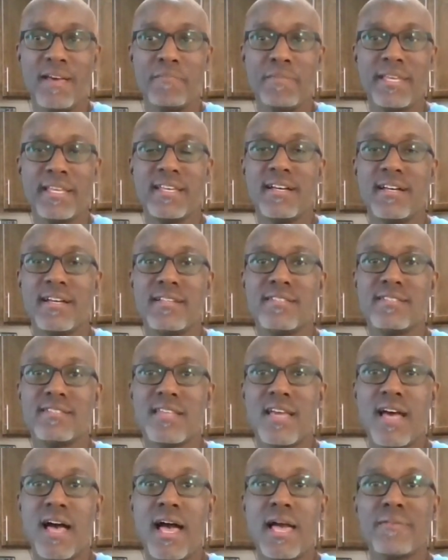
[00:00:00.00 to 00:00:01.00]

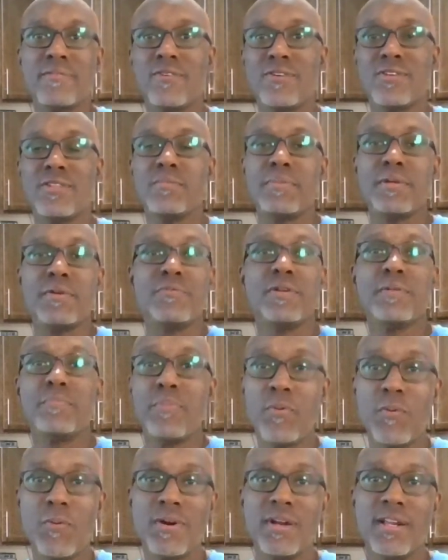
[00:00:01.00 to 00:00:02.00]
because I'm going to be
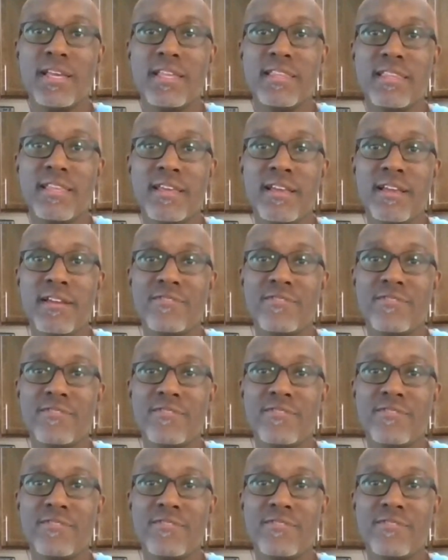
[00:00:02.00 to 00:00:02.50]
reporting